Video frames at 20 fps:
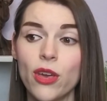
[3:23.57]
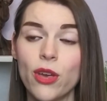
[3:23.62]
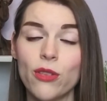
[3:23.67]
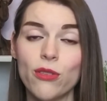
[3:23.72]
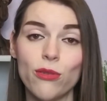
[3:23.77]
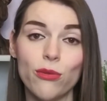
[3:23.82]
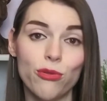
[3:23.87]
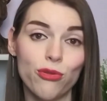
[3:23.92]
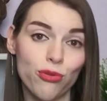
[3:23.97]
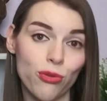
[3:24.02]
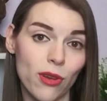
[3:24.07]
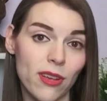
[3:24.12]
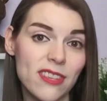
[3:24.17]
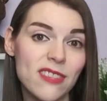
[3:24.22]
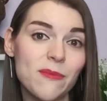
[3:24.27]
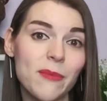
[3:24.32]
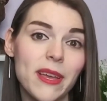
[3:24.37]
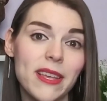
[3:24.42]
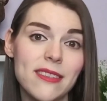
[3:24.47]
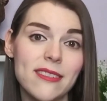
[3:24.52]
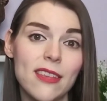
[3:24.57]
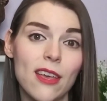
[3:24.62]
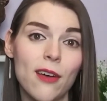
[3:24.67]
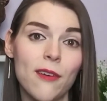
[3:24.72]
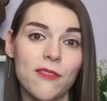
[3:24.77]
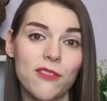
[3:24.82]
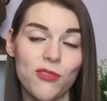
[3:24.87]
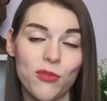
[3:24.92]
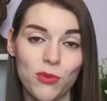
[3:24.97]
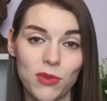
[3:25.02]
to trust
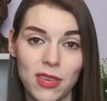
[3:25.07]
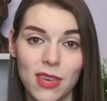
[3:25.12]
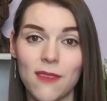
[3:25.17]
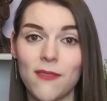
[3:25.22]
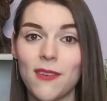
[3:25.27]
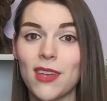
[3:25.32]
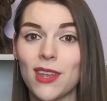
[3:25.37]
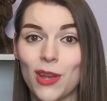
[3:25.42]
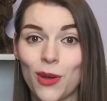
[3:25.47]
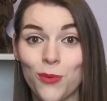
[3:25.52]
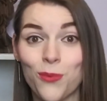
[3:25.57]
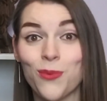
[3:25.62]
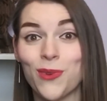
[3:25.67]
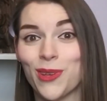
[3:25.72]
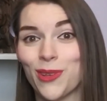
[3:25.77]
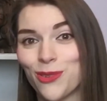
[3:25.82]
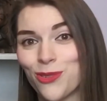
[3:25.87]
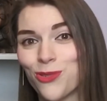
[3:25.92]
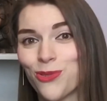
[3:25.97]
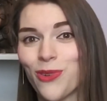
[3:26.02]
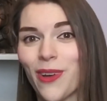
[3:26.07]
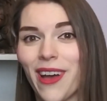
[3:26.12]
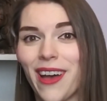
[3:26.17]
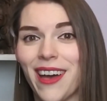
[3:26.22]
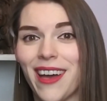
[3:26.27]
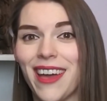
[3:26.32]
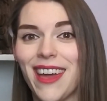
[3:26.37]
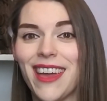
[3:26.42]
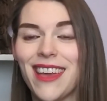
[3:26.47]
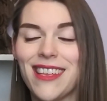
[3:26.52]
myself to give it a real
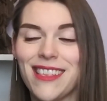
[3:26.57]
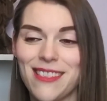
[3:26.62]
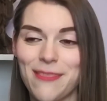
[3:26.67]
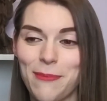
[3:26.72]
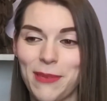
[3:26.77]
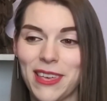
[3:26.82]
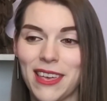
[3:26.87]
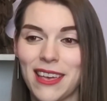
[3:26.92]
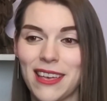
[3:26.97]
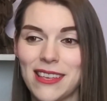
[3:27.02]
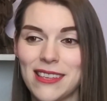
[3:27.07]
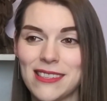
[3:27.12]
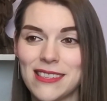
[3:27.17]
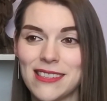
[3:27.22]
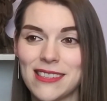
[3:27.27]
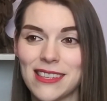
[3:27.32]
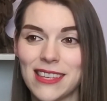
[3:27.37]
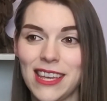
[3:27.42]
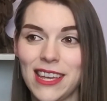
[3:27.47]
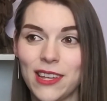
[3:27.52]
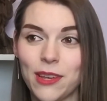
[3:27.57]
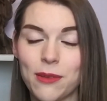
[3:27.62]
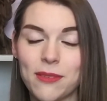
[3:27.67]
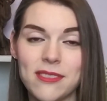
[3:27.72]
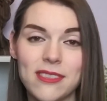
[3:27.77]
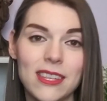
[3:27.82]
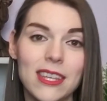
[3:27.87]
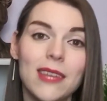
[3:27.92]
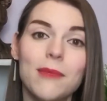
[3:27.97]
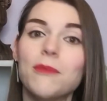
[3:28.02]
try because keto
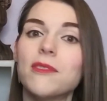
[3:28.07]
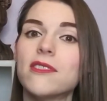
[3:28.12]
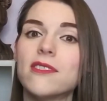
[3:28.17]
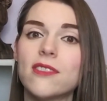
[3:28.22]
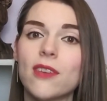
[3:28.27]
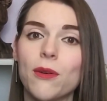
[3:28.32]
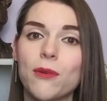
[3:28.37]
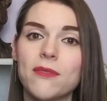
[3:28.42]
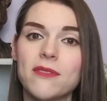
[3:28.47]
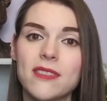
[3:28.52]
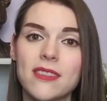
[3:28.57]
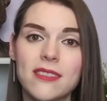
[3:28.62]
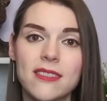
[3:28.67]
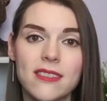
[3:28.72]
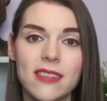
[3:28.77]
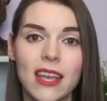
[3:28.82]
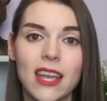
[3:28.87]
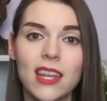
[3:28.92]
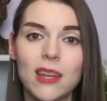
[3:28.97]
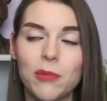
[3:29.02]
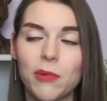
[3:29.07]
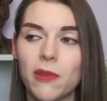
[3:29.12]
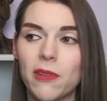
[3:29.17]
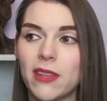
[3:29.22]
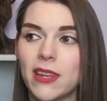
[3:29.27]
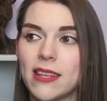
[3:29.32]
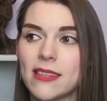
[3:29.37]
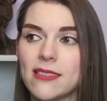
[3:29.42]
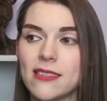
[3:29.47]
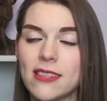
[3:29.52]
seemed so sustainable
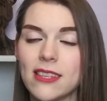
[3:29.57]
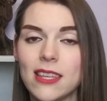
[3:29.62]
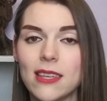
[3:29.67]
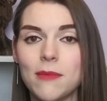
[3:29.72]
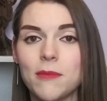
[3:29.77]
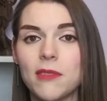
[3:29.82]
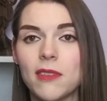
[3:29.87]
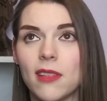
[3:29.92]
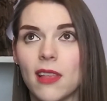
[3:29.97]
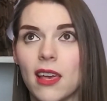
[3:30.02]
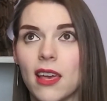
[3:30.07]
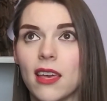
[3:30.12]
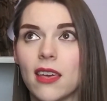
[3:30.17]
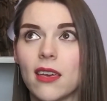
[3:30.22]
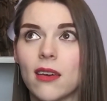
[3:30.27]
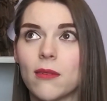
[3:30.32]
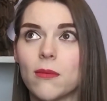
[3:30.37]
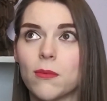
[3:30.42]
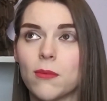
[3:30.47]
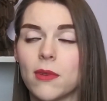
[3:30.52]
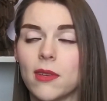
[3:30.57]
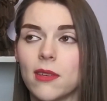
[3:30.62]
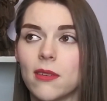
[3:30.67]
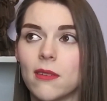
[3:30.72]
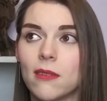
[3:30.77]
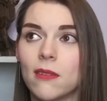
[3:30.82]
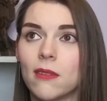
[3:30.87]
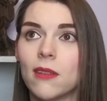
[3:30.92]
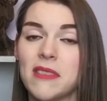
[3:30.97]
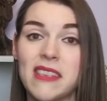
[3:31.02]
and it seemed like a
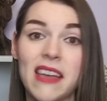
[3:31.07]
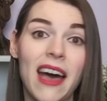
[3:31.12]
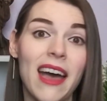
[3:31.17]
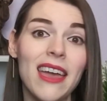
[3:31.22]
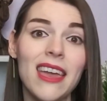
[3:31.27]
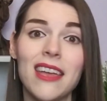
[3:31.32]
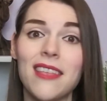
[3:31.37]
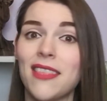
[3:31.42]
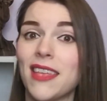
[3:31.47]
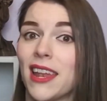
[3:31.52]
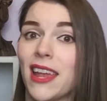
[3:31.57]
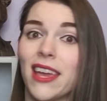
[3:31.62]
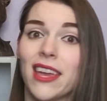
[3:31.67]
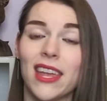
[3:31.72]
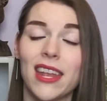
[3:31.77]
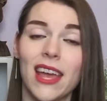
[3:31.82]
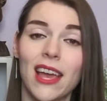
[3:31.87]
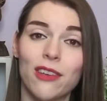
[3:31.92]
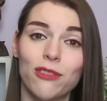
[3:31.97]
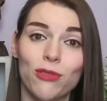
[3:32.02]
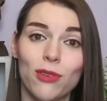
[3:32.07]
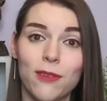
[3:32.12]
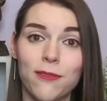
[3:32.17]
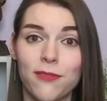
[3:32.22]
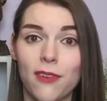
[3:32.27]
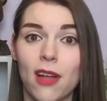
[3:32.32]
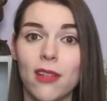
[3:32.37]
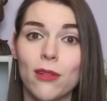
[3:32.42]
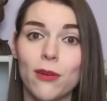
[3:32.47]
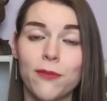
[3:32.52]
real diet that I could actually
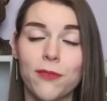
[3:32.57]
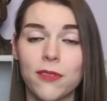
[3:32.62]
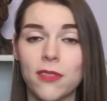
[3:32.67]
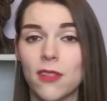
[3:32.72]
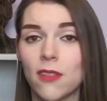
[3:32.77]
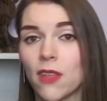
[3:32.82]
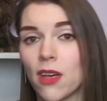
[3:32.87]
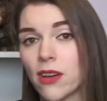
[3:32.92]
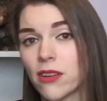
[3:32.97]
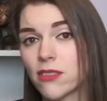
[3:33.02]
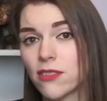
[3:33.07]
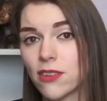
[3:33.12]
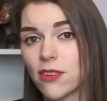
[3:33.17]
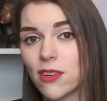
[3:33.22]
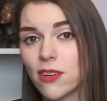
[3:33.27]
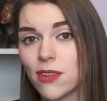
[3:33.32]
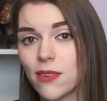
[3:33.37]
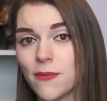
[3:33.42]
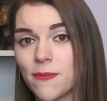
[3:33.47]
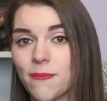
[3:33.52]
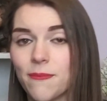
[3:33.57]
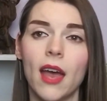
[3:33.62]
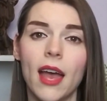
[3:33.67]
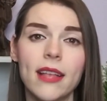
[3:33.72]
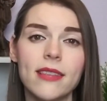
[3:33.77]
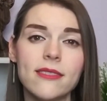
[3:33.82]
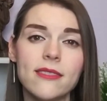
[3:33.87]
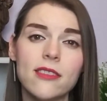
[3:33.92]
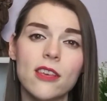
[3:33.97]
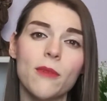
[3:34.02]
follow for the long term.
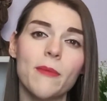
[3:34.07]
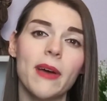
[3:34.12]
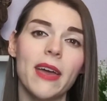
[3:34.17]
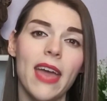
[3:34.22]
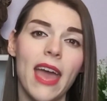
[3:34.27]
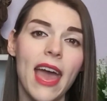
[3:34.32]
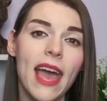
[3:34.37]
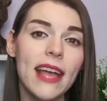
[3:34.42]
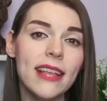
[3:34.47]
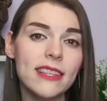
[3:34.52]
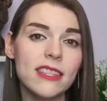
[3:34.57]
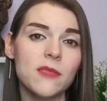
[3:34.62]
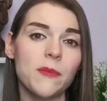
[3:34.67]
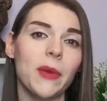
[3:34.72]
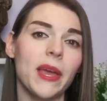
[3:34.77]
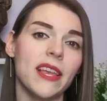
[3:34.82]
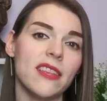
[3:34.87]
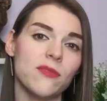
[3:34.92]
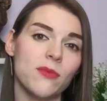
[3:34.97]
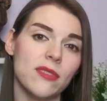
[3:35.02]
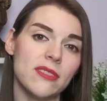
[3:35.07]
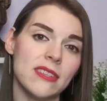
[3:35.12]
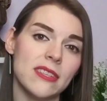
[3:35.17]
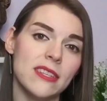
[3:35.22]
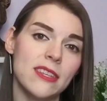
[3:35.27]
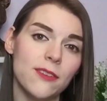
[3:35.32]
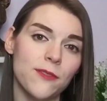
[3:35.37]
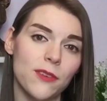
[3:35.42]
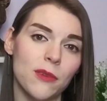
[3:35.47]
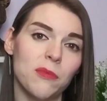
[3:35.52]
And so my headspace was in
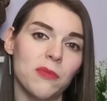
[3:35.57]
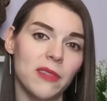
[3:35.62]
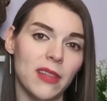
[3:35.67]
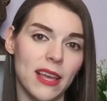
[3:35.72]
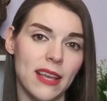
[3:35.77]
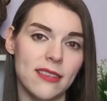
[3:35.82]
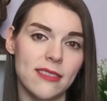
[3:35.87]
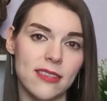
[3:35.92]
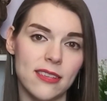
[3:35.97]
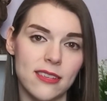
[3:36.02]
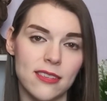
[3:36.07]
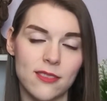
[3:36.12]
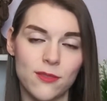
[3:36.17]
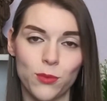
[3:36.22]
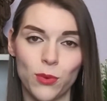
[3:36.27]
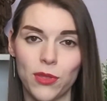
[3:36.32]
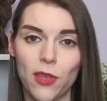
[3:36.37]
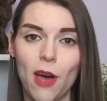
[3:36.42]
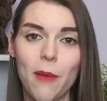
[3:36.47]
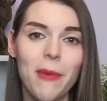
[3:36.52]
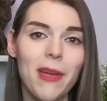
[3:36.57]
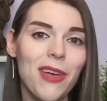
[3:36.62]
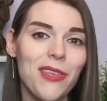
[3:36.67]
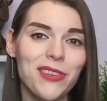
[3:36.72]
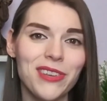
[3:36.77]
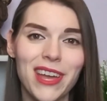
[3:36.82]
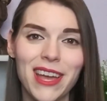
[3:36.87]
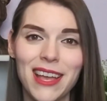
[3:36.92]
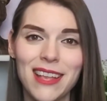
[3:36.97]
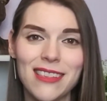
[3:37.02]
different places with all my other
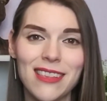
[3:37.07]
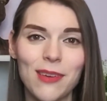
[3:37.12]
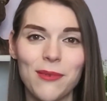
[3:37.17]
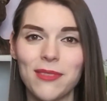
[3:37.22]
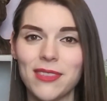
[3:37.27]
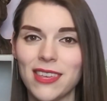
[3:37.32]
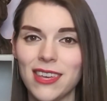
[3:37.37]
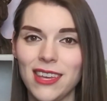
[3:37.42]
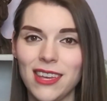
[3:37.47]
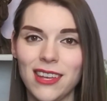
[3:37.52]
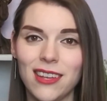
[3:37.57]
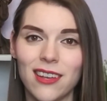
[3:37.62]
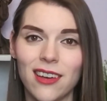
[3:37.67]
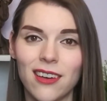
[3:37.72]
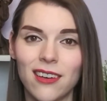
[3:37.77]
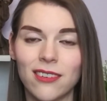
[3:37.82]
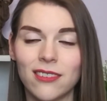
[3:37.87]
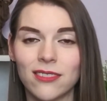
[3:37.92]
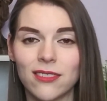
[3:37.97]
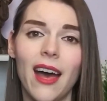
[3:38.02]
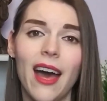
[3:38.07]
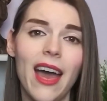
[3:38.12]
diets and with keto.